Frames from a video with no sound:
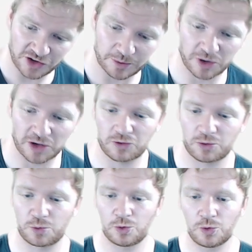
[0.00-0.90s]
and I'm going
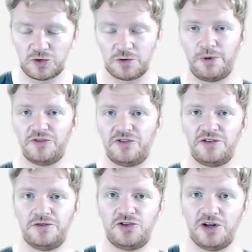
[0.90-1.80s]
towards a
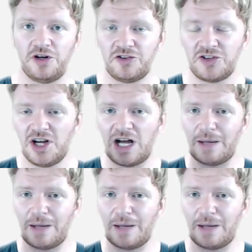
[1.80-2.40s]
positive charge,